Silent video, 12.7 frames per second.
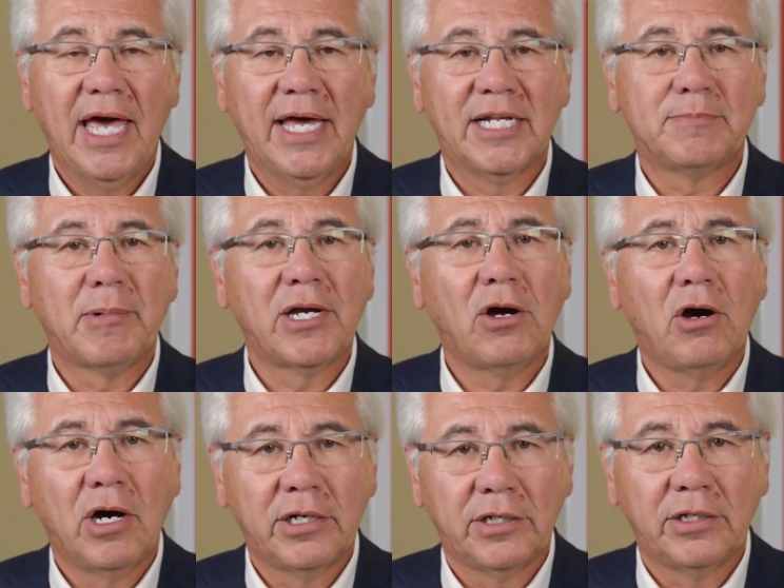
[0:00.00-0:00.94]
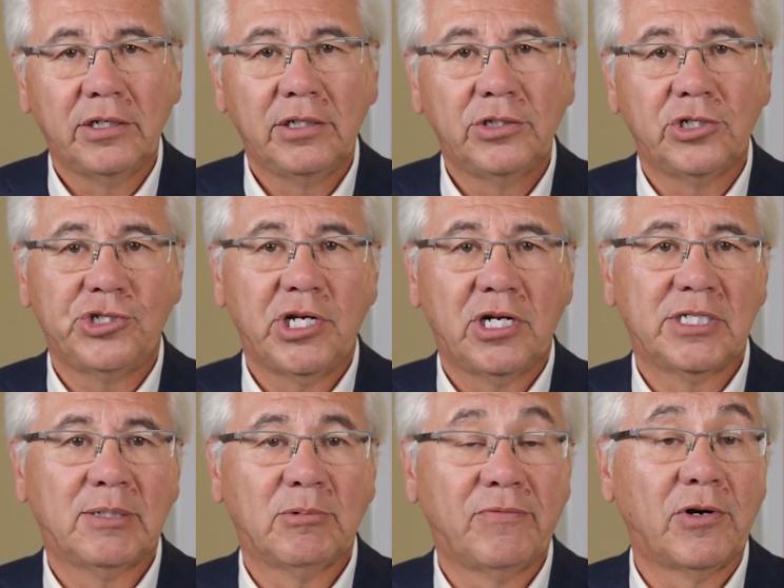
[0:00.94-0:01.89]
and it's my honor to share
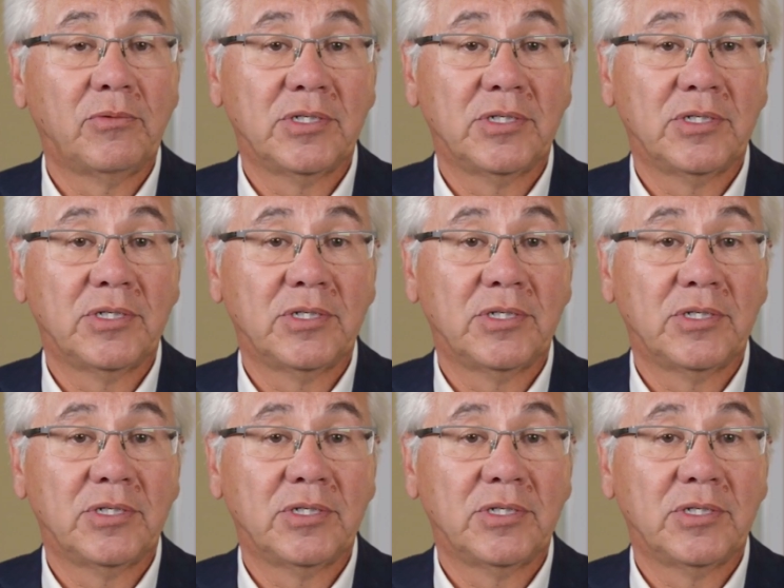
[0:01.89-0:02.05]
some of our